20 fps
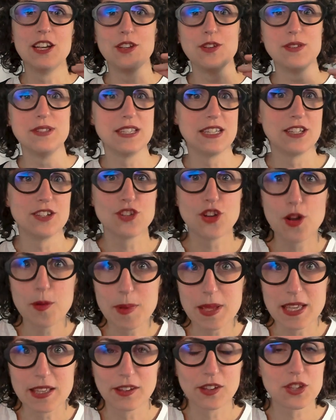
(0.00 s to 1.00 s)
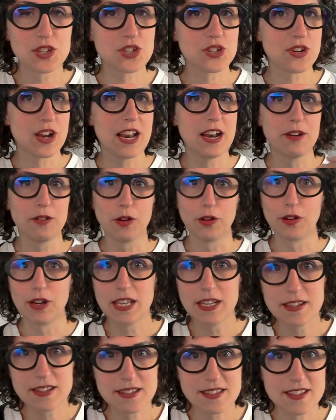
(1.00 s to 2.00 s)
using Adobe Illustrator or
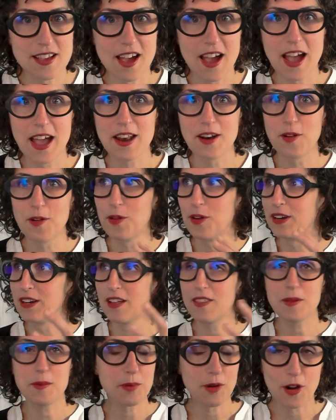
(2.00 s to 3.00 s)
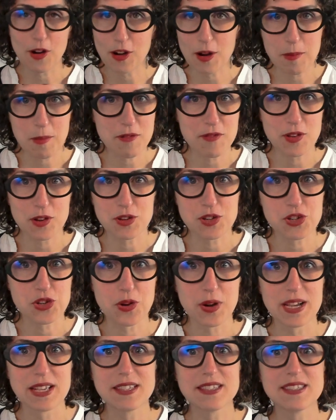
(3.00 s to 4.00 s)
InDesign or another program of your
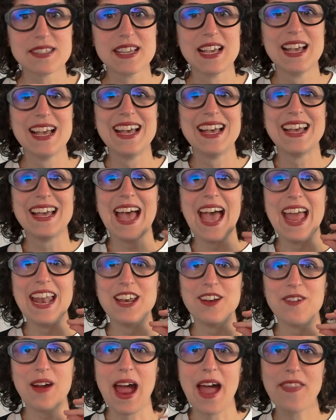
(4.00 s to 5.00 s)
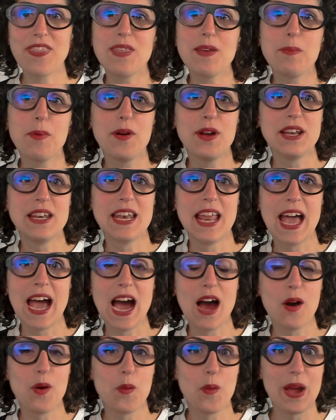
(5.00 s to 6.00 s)
choice. And you're at the point
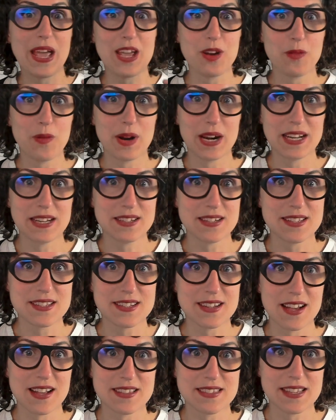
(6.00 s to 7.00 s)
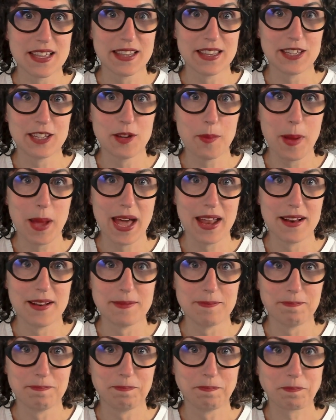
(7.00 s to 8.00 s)
now where you're ready to start selling your
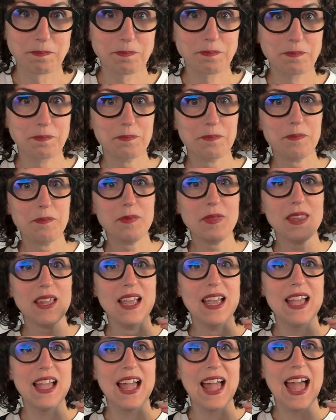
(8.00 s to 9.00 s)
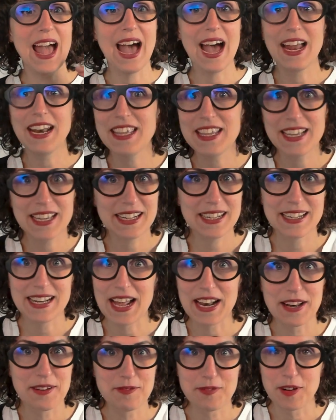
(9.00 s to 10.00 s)
pattern. How do you get it
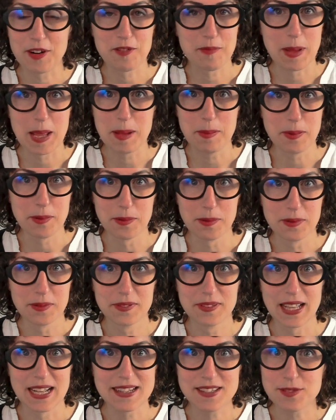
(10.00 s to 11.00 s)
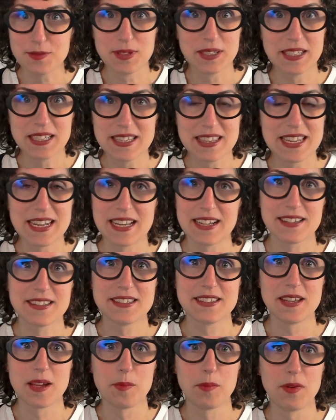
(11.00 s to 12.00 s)
out in front of people? That's really the next
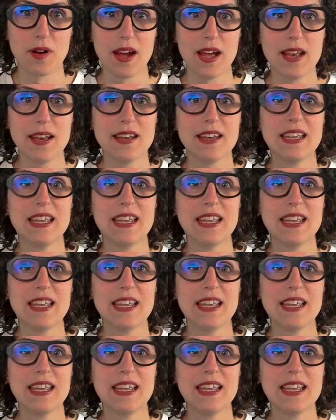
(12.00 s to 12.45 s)
step, right?